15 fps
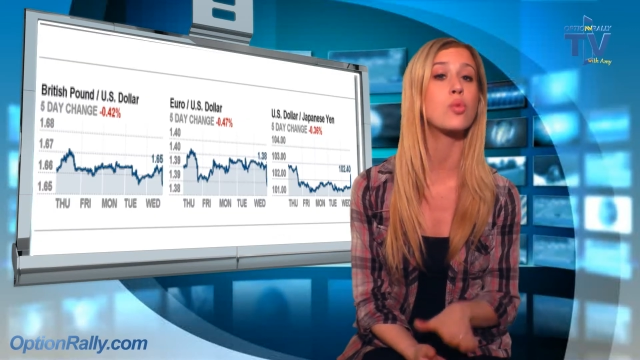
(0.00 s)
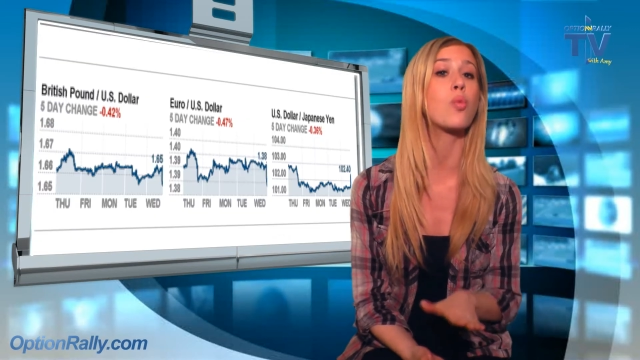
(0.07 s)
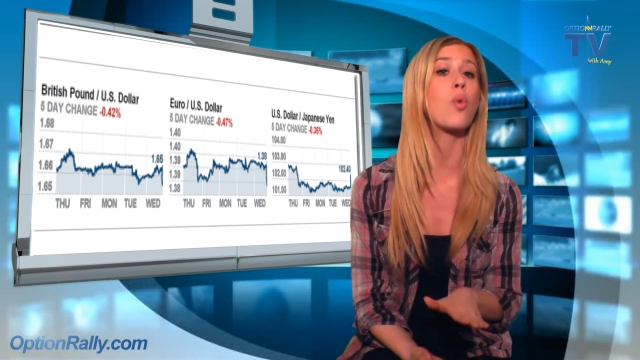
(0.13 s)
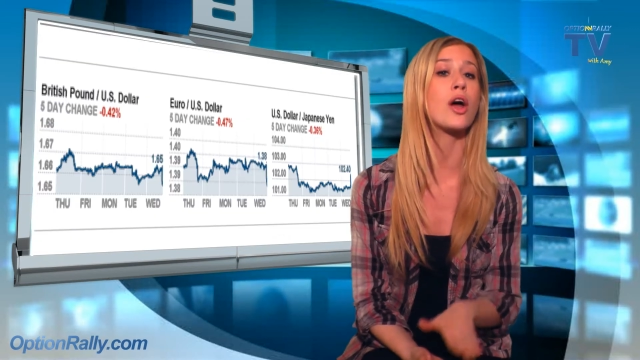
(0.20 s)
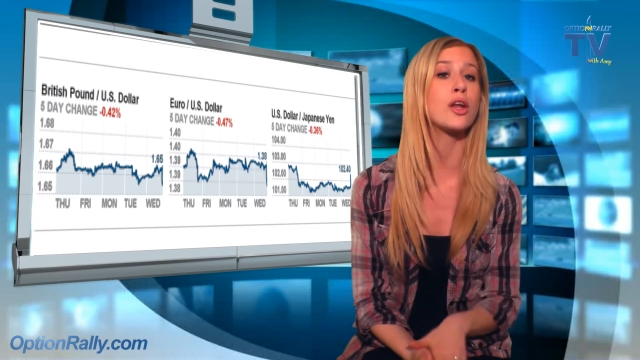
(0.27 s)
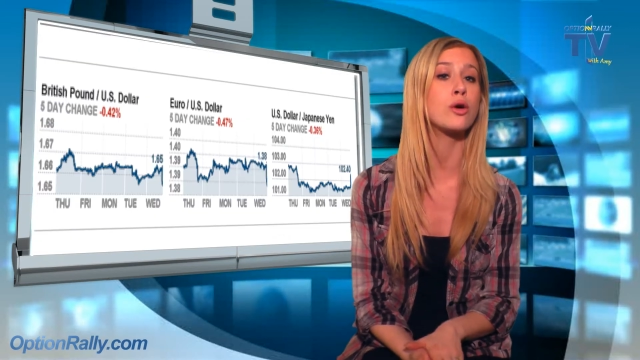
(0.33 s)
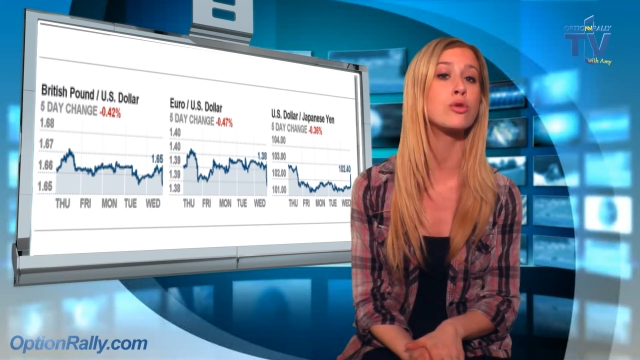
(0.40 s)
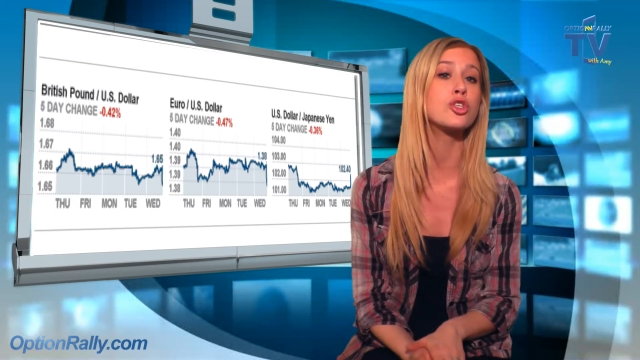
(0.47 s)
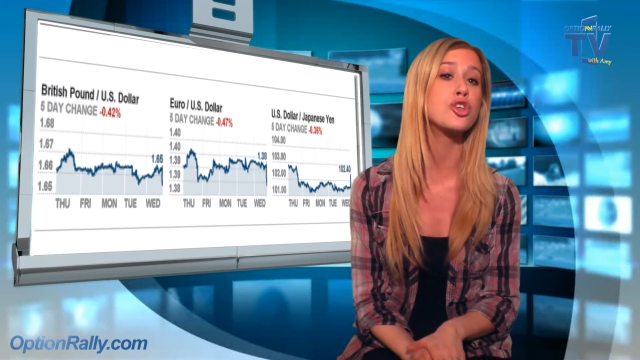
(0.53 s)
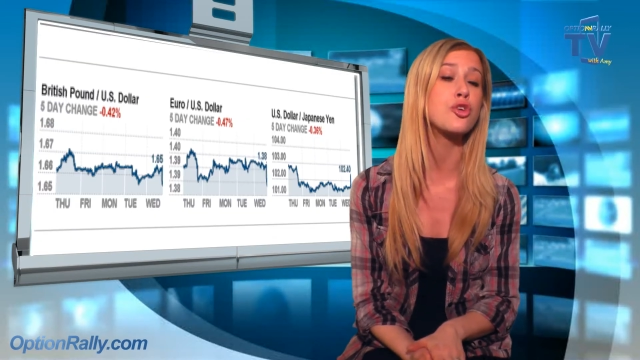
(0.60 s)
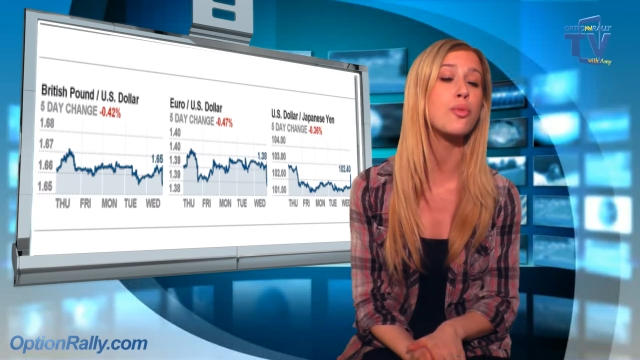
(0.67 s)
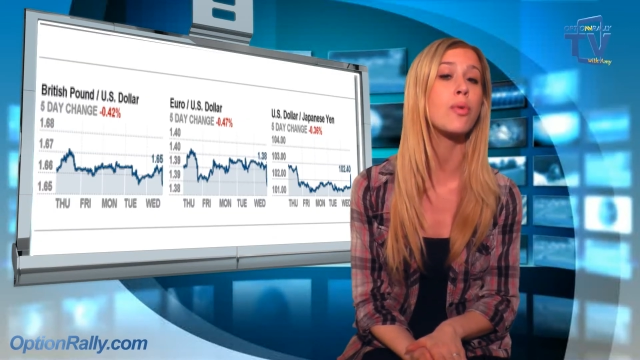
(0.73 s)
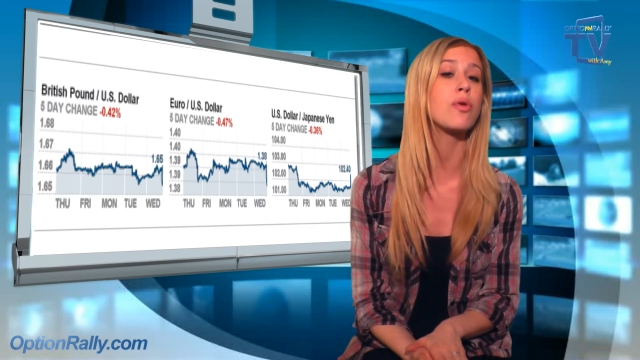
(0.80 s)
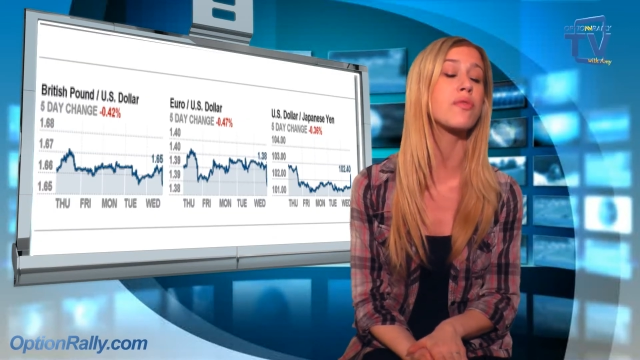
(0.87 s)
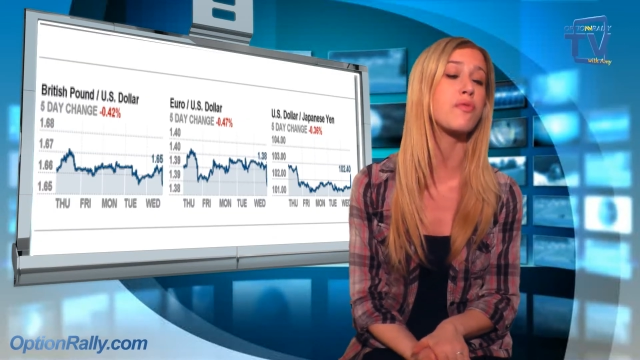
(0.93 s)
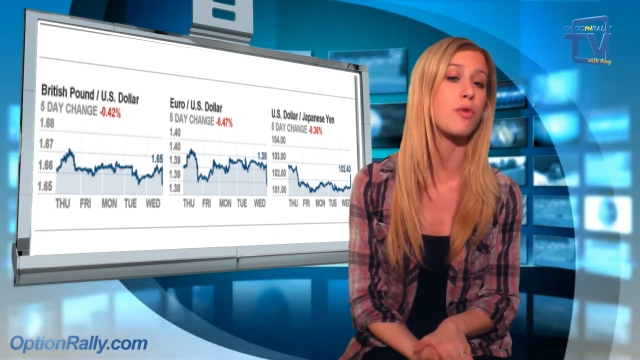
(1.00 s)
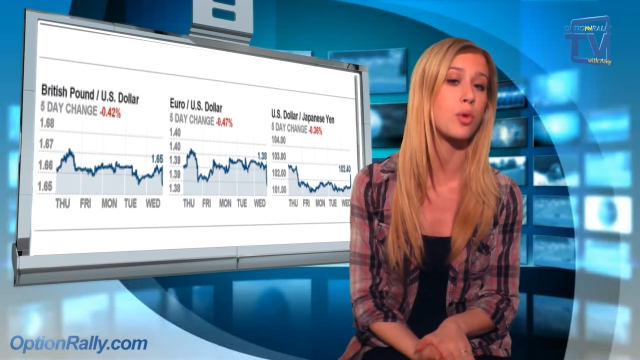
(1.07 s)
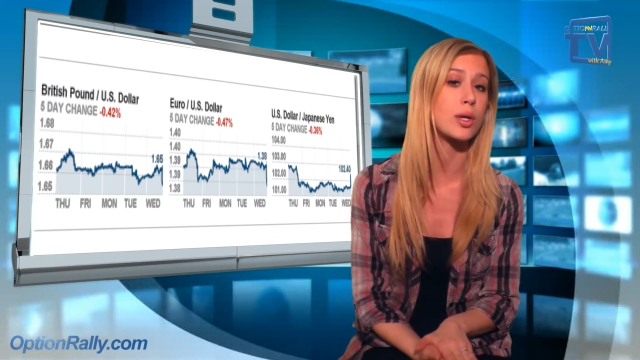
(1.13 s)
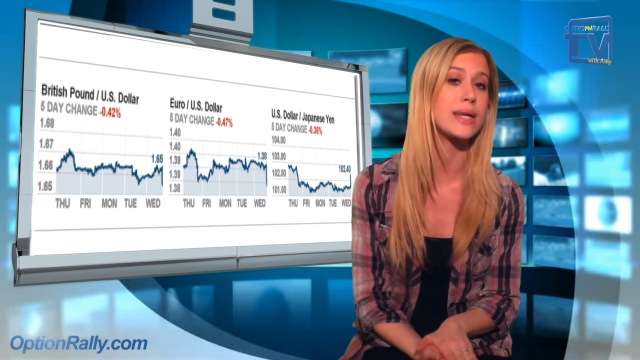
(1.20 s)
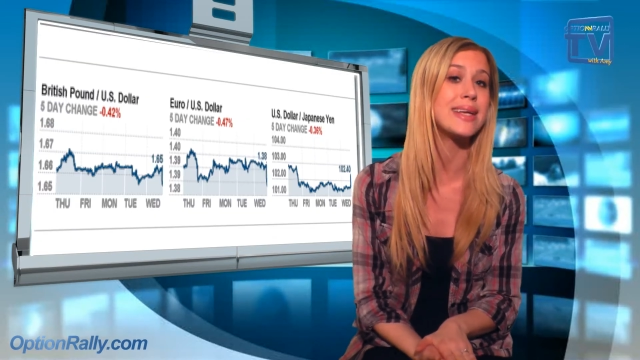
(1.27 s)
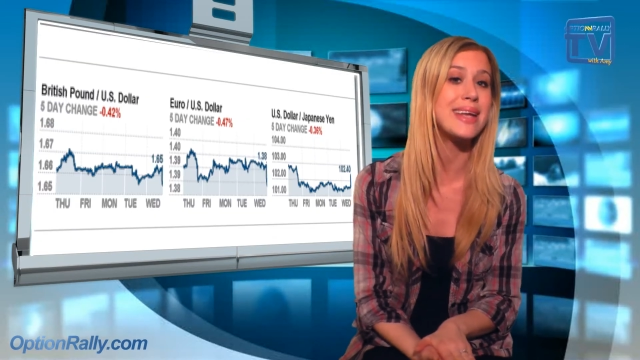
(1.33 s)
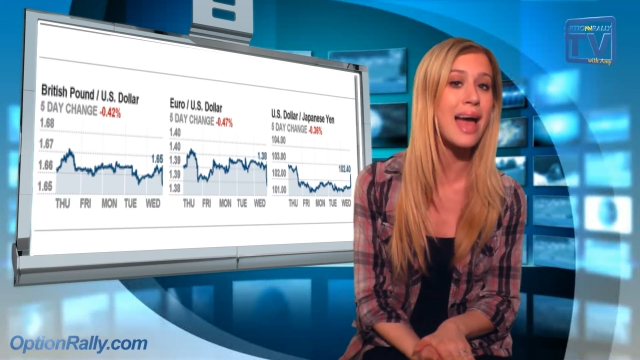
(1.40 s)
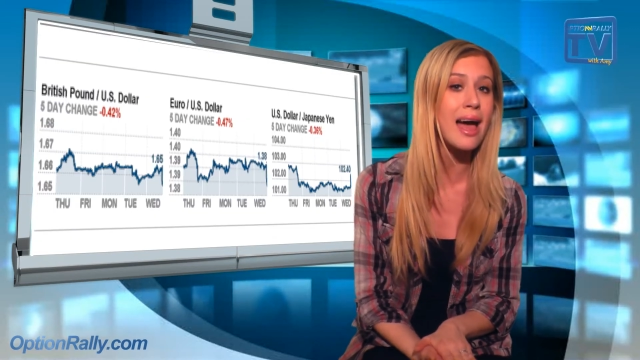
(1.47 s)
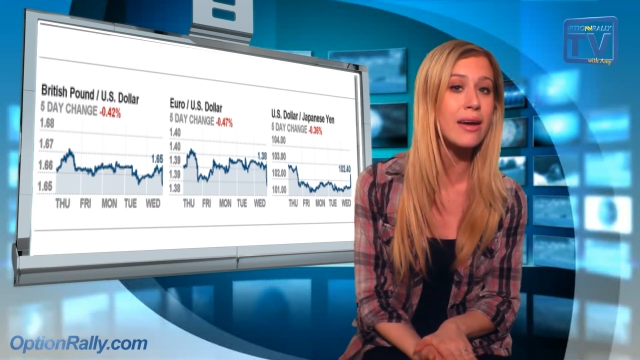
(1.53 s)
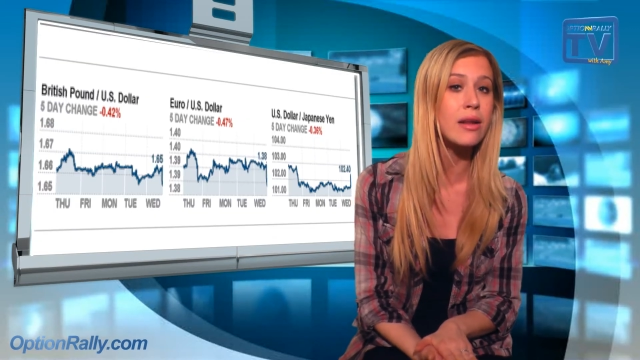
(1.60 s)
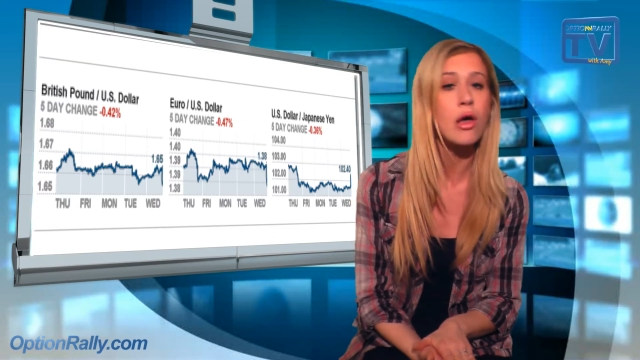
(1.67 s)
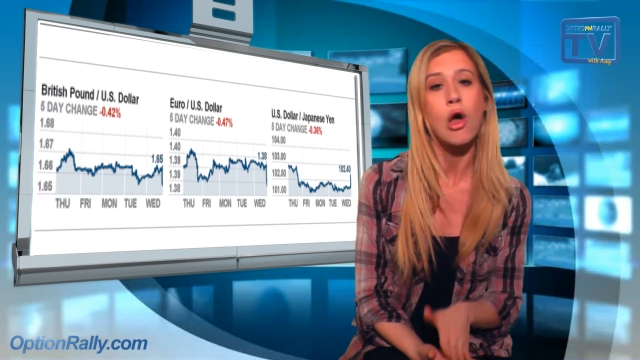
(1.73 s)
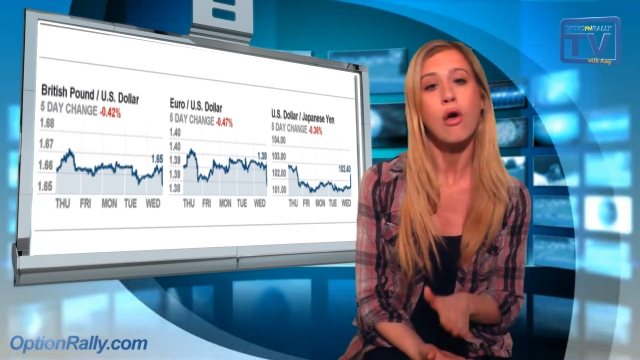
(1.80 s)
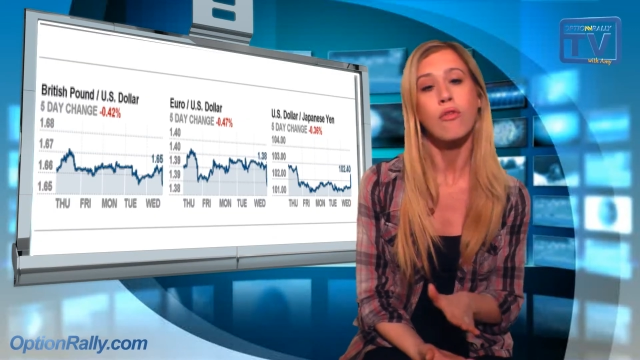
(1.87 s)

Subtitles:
102.40 yen